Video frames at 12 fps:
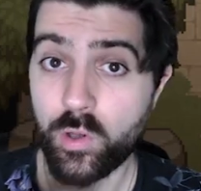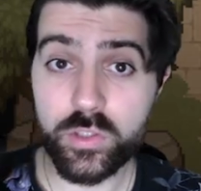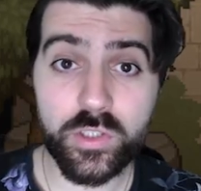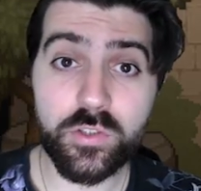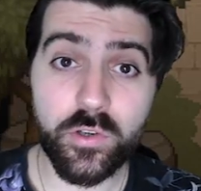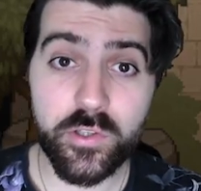all
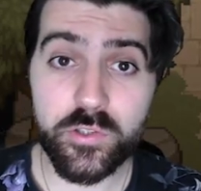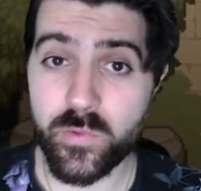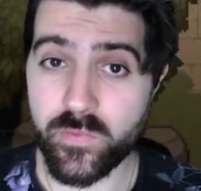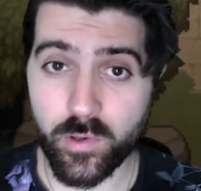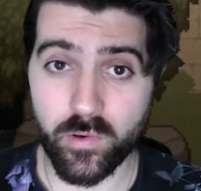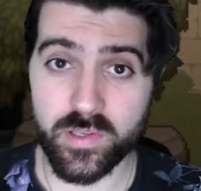tutorials we've
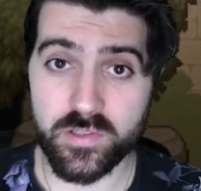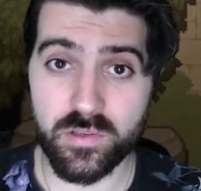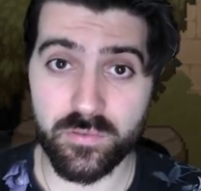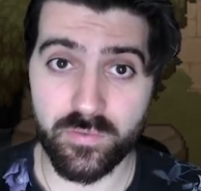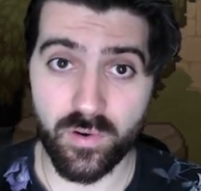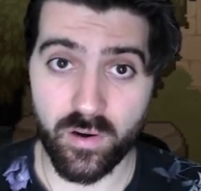recorded so
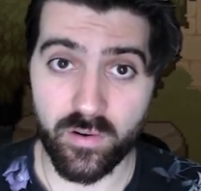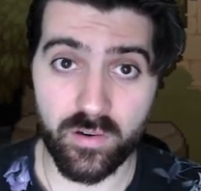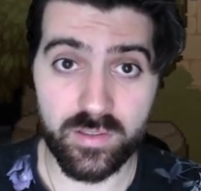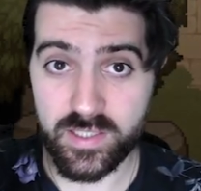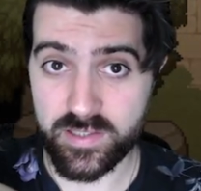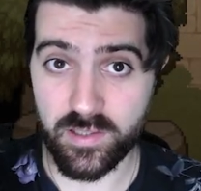far are
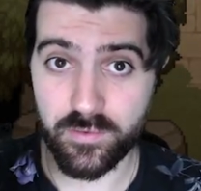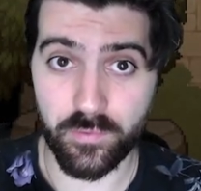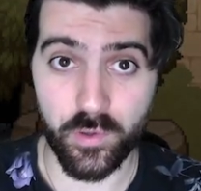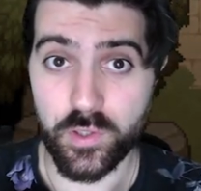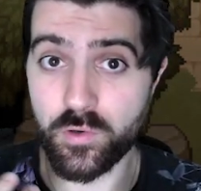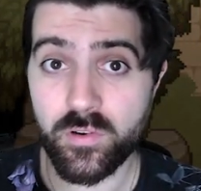listed
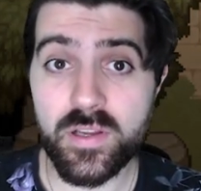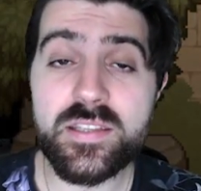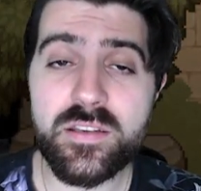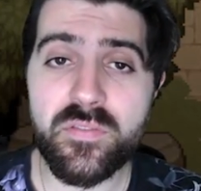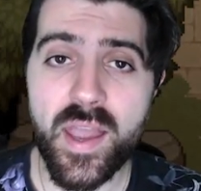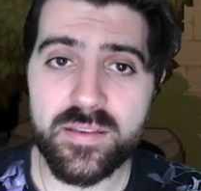for your ease
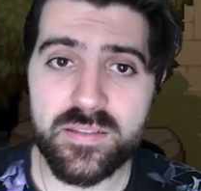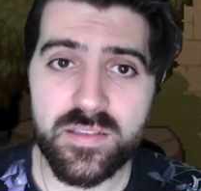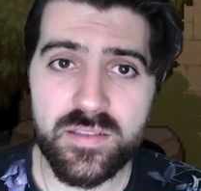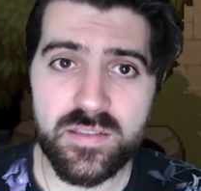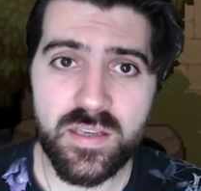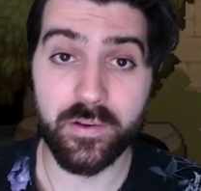of access.